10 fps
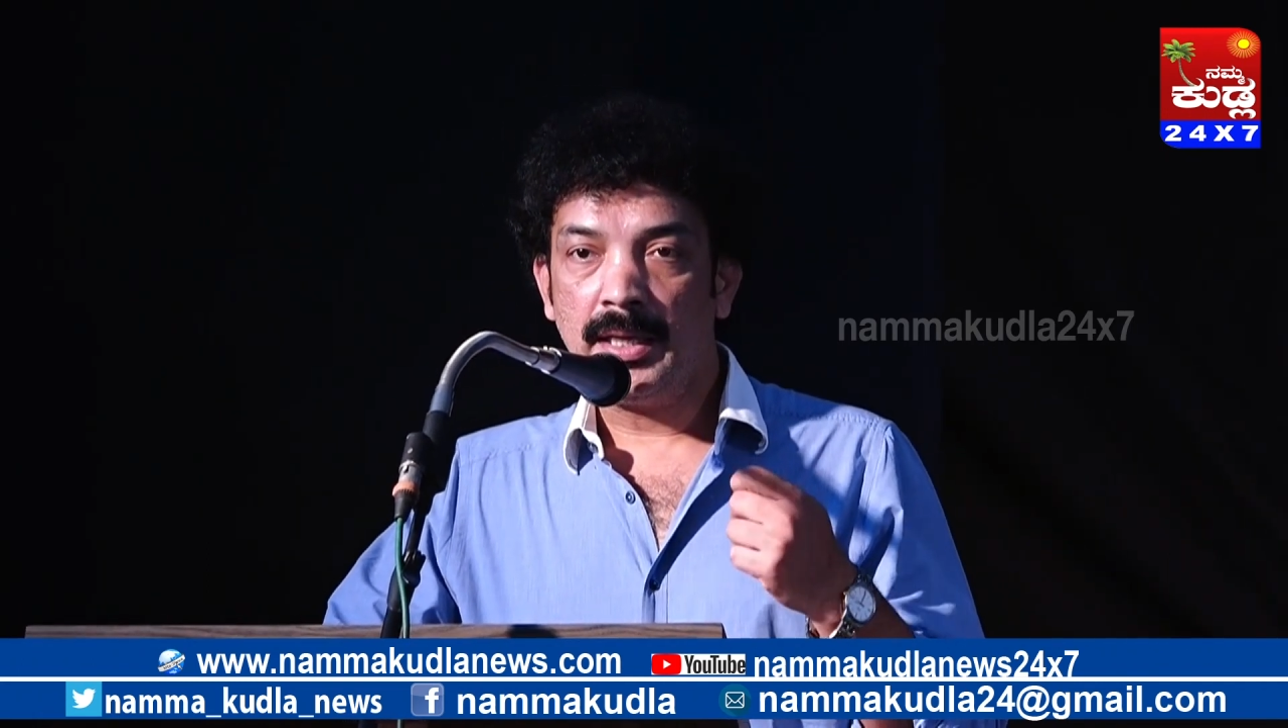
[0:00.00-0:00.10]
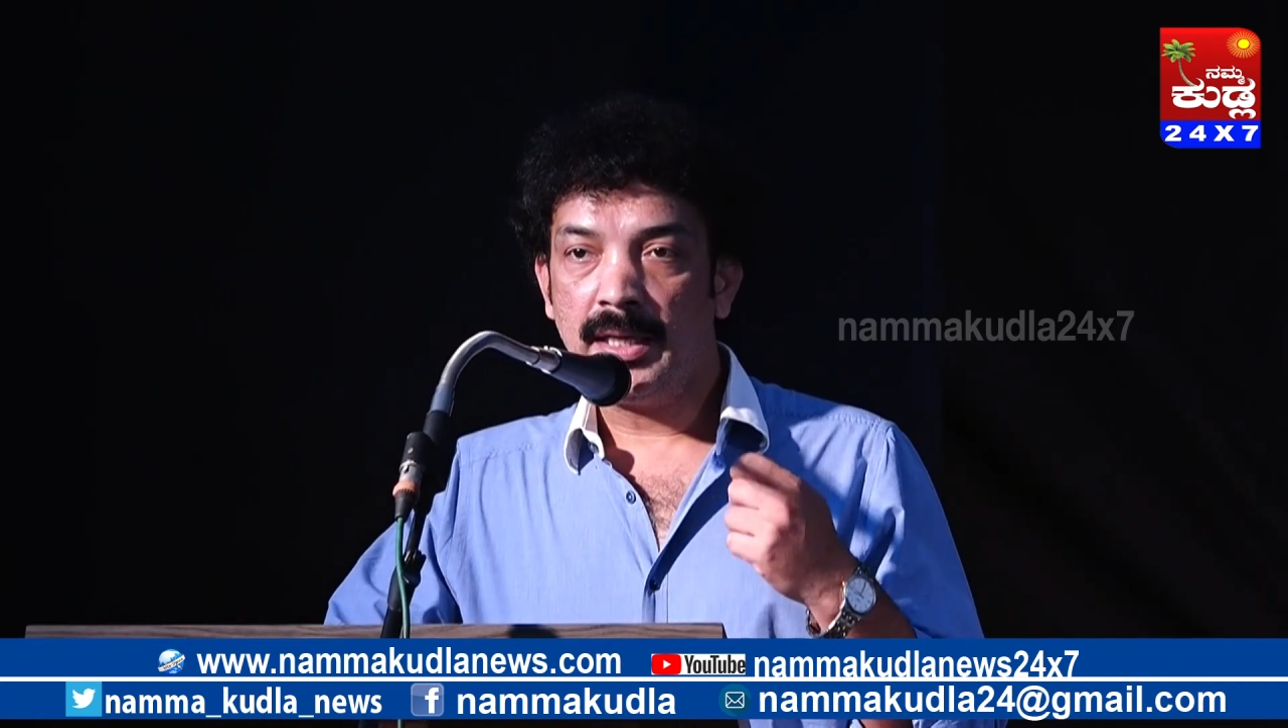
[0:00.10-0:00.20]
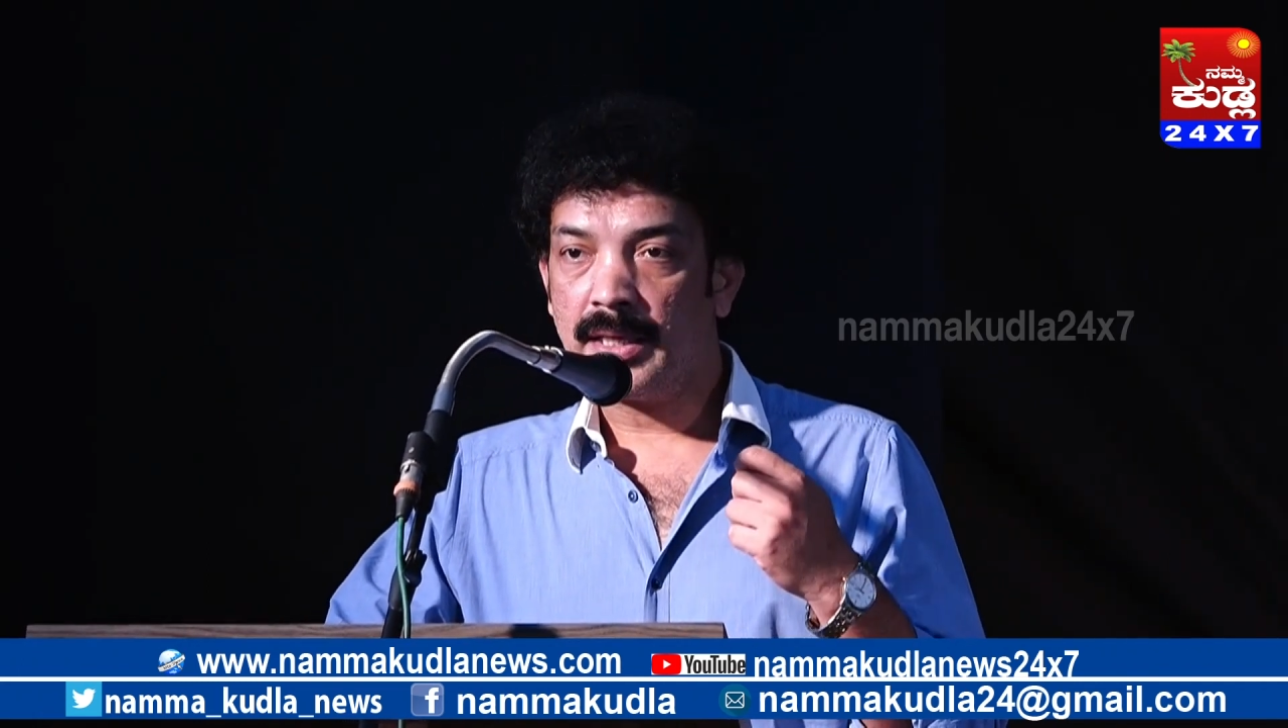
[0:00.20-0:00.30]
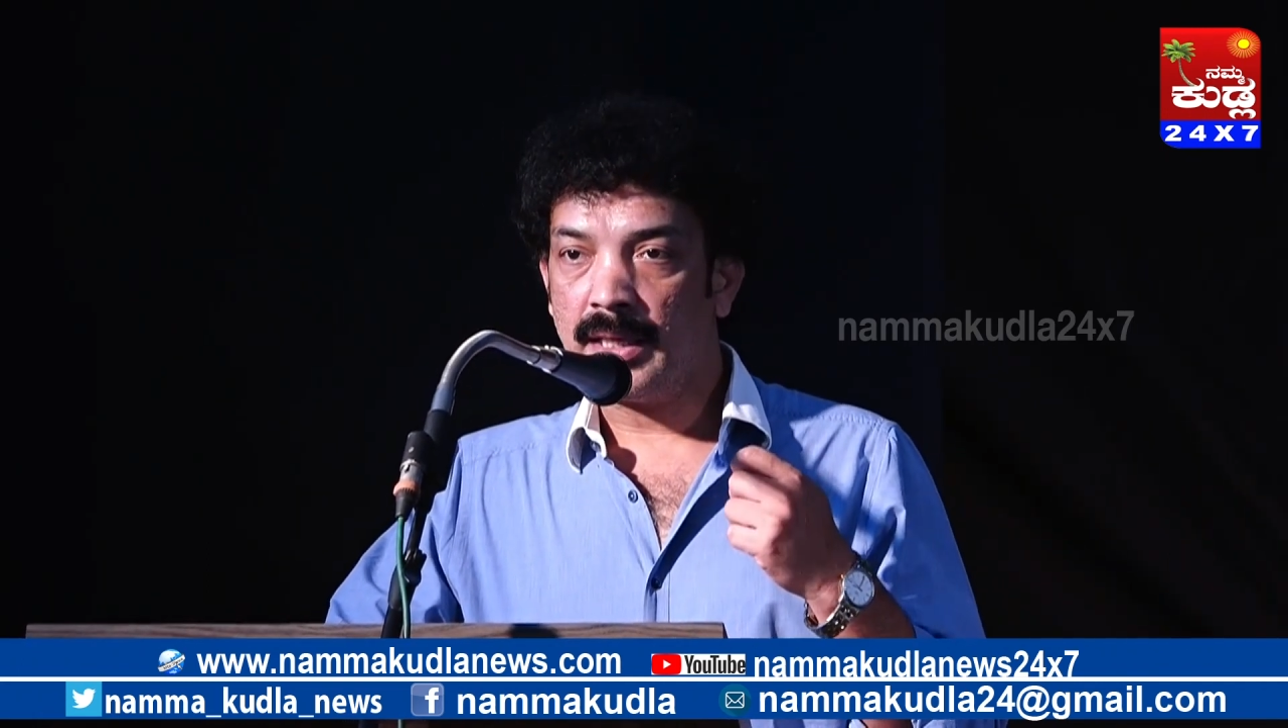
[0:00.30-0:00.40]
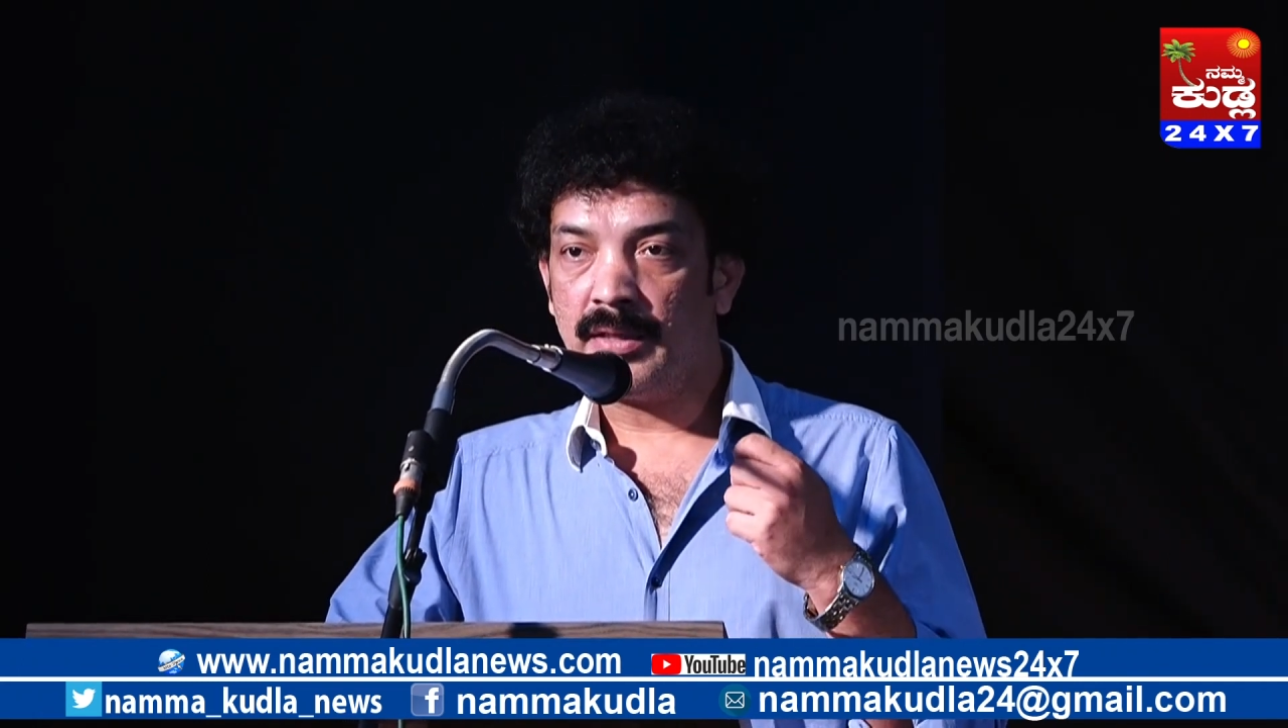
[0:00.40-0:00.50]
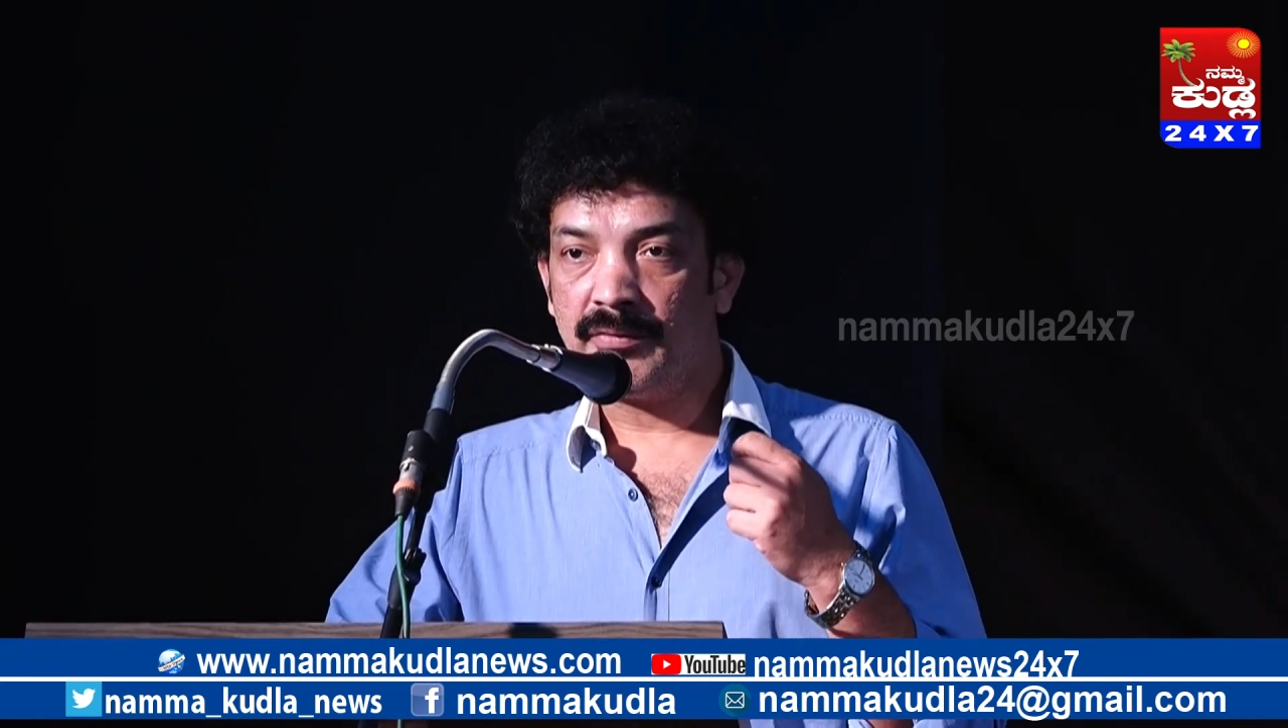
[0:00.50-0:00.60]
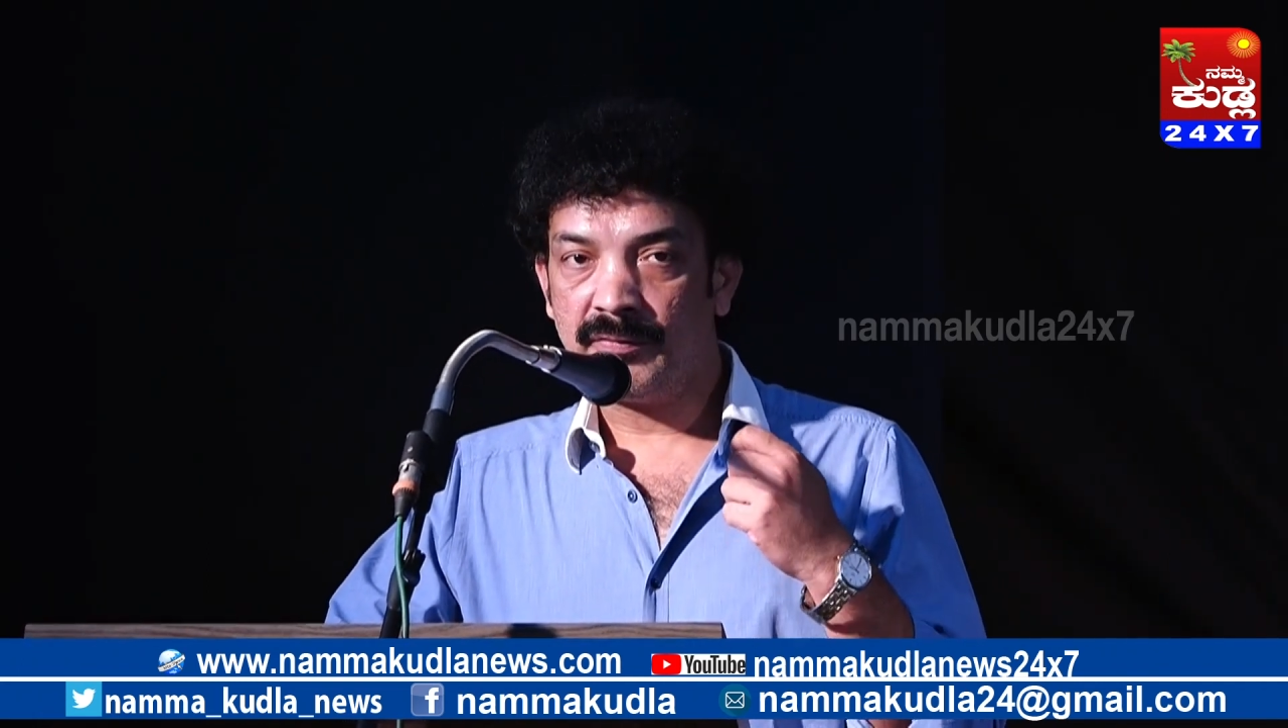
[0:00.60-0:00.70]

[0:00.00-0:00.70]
Any kind